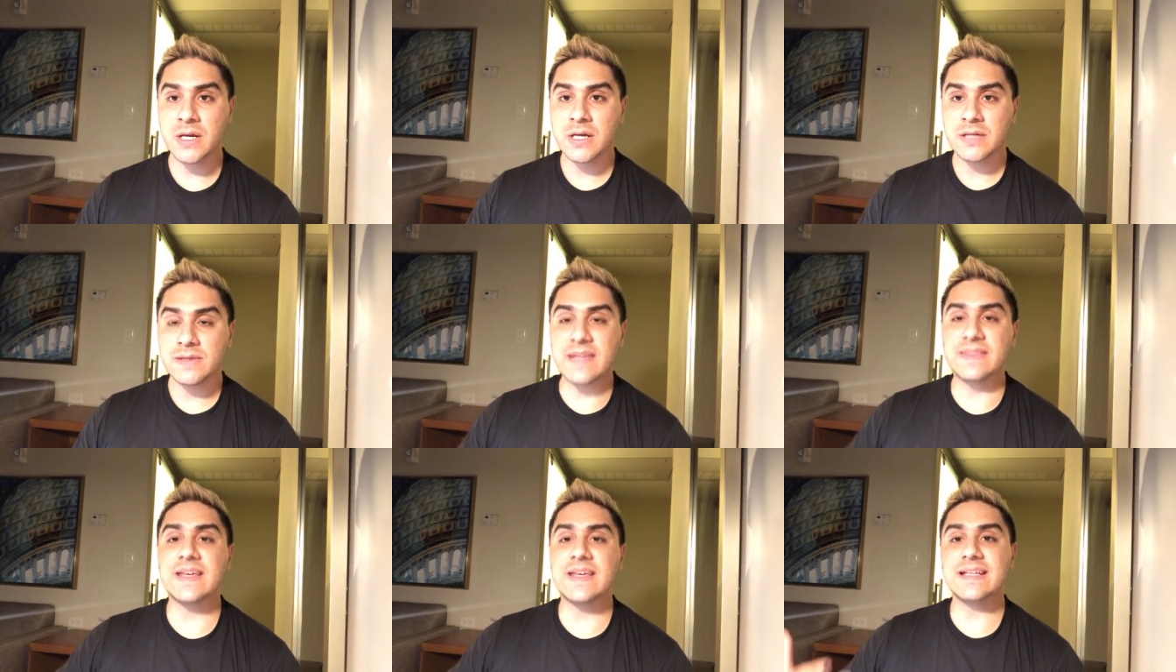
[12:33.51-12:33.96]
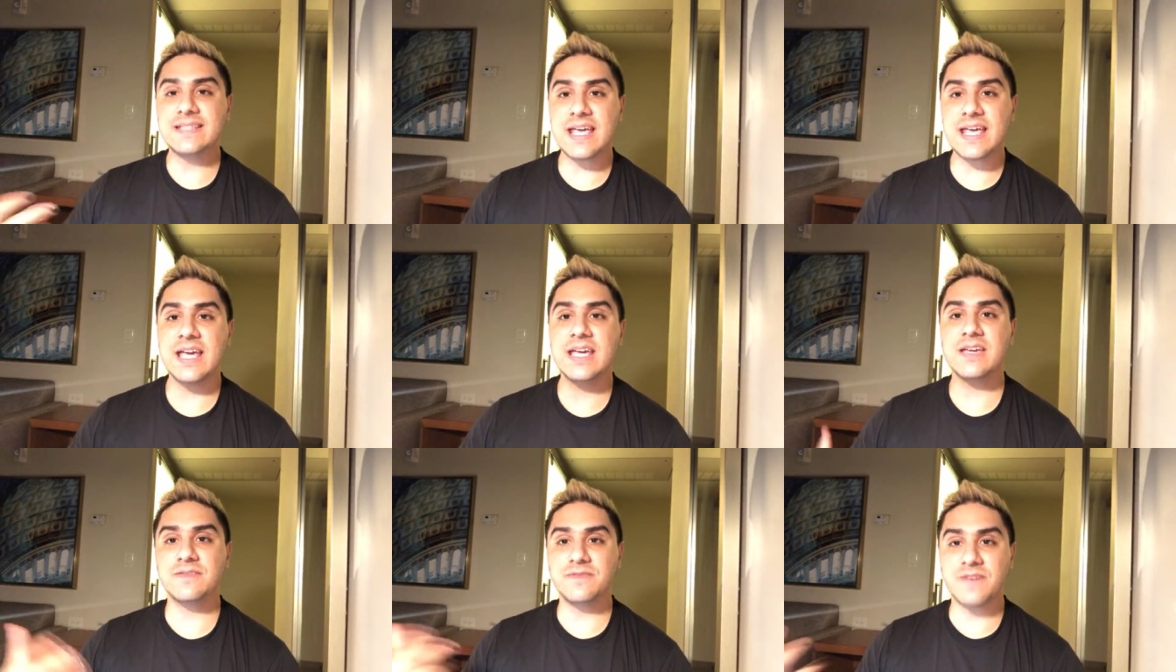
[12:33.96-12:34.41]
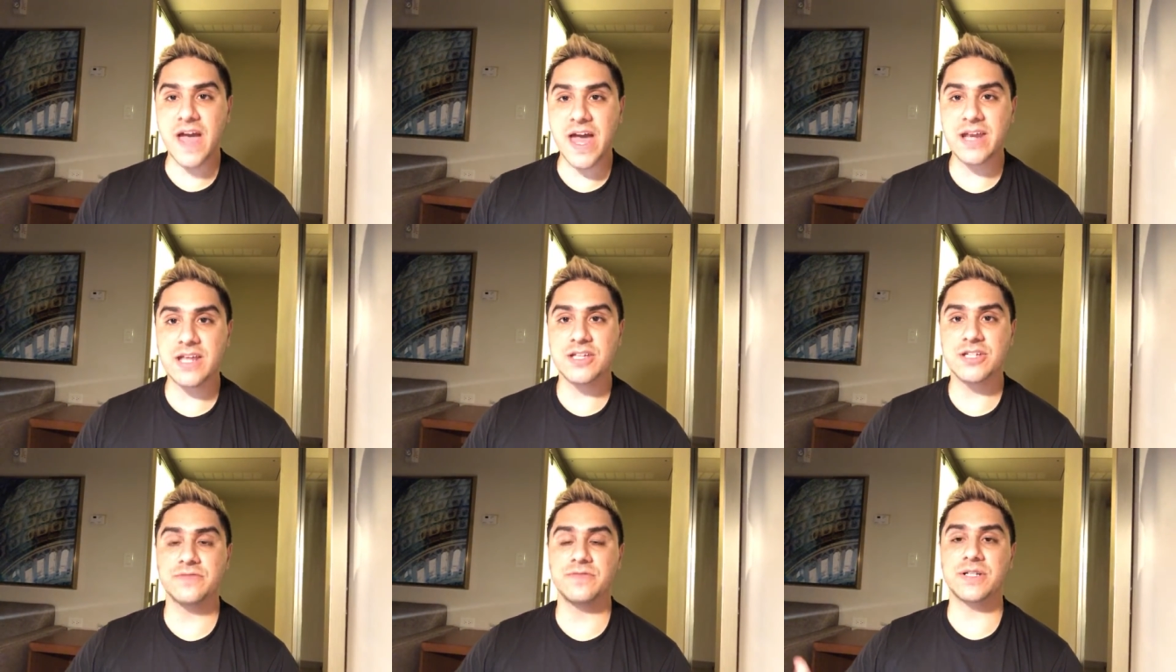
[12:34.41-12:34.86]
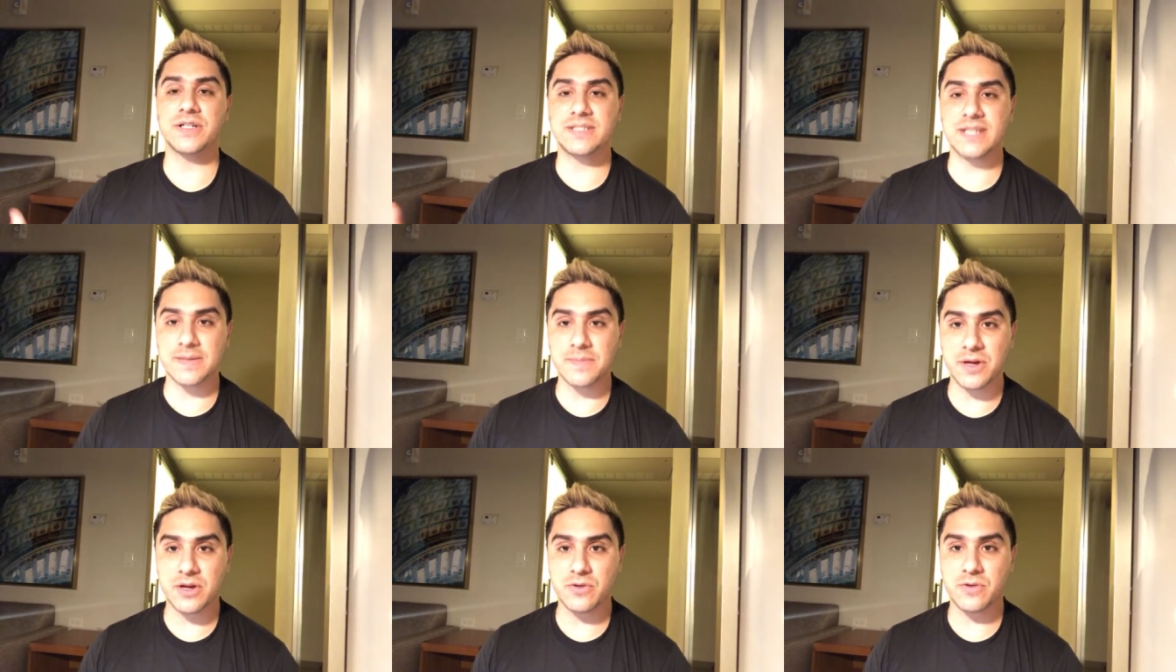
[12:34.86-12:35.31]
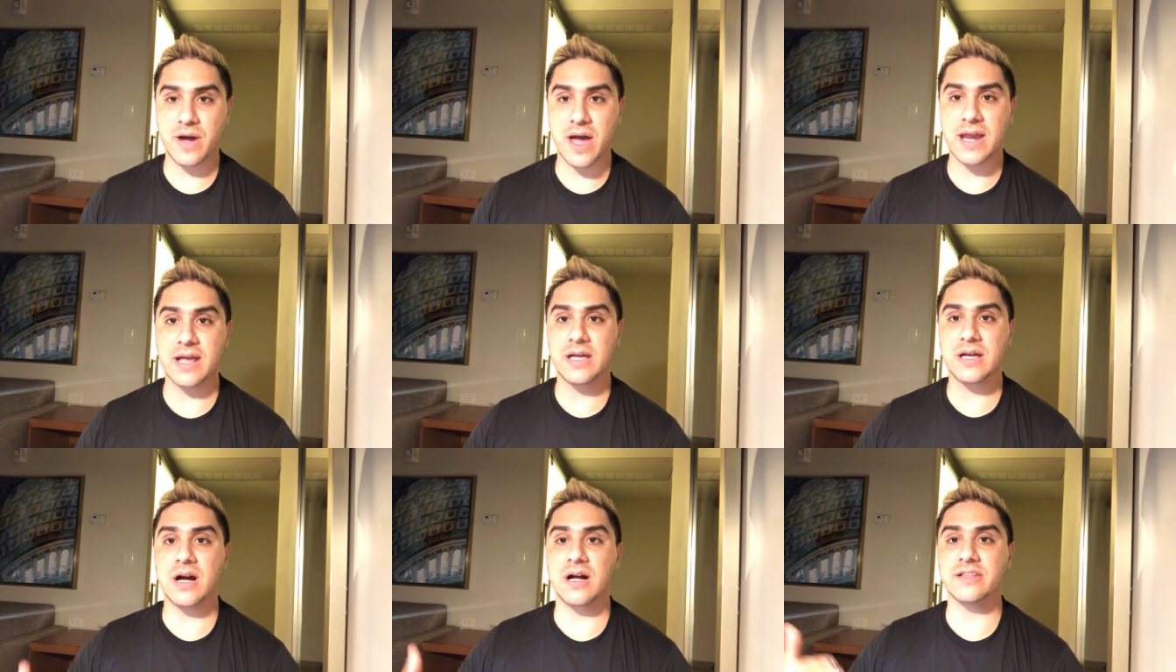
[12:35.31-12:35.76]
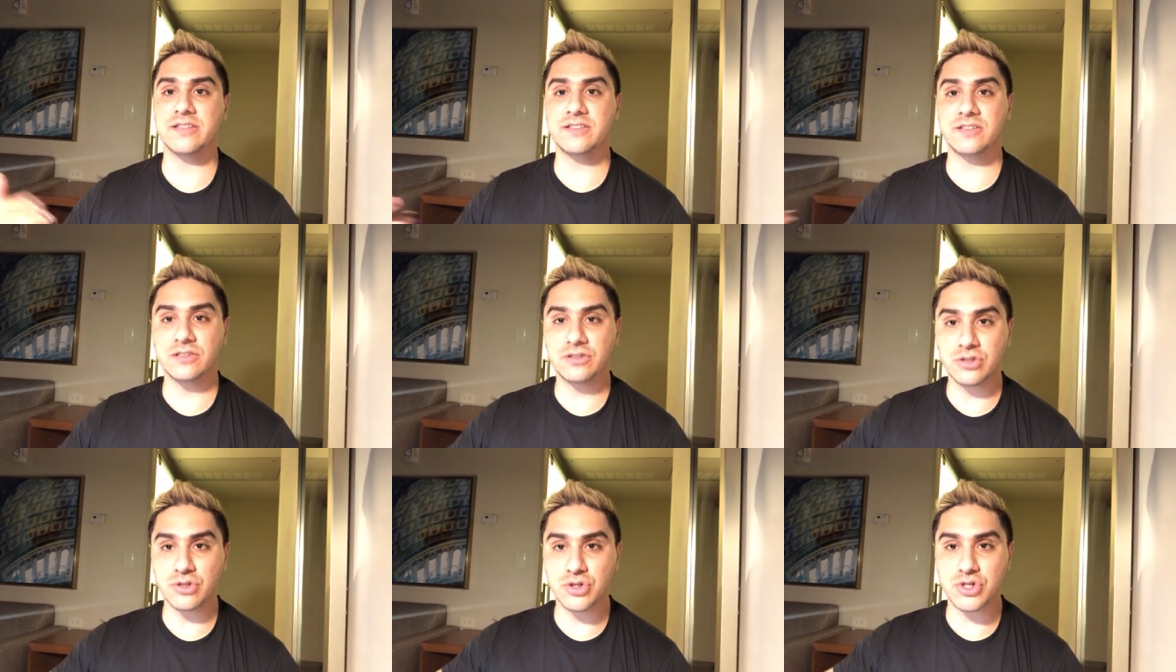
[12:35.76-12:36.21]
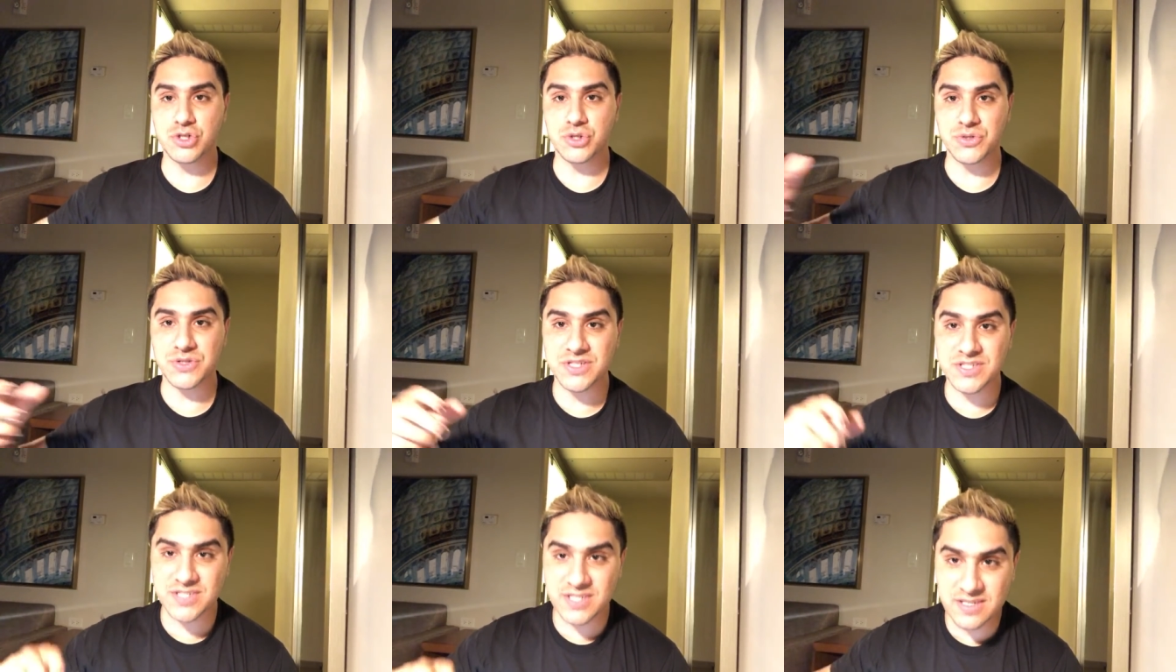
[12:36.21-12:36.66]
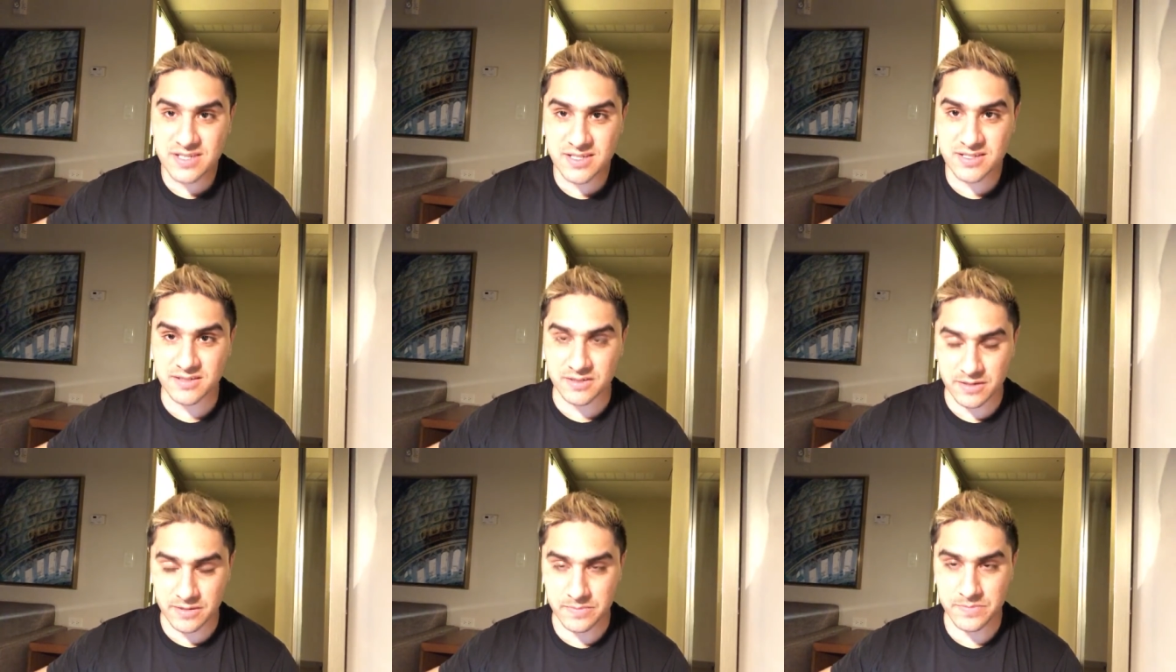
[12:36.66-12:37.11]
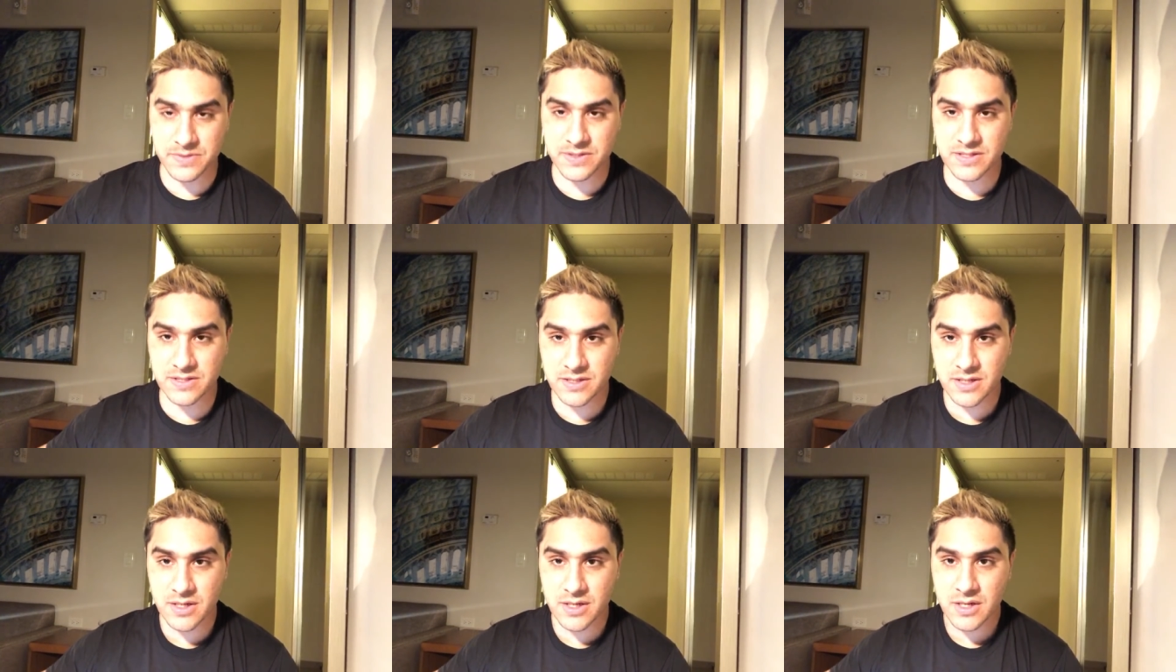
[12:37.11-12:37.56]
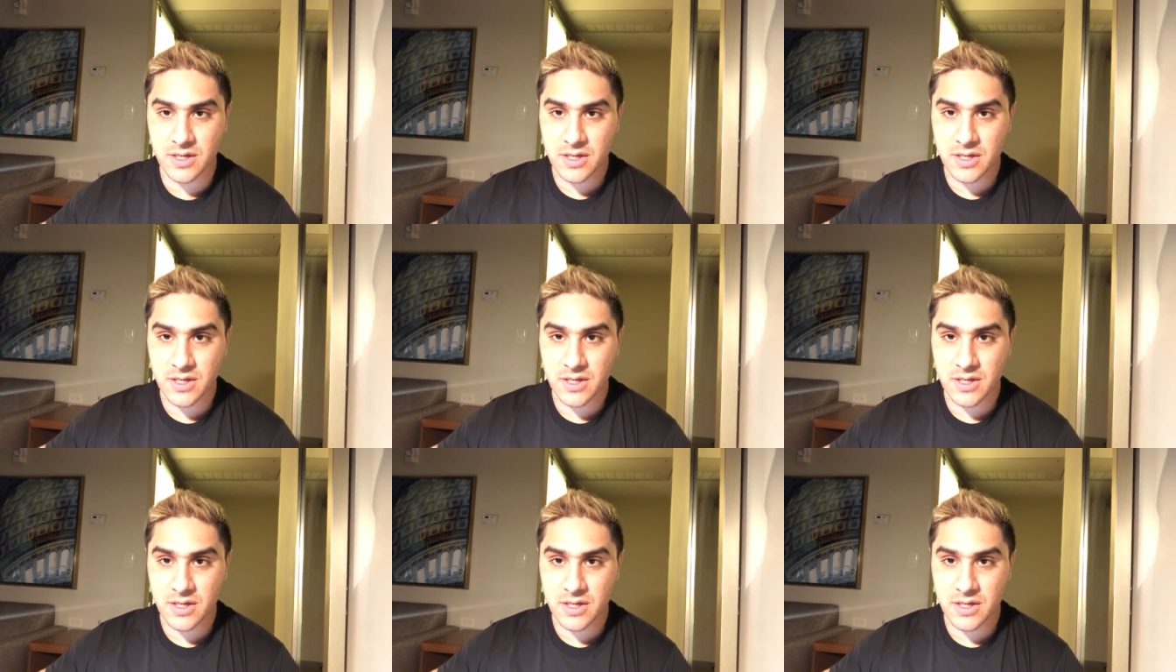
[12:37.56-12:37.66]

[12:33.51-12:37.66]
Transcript: that they take advantage of our democratic constitutional systems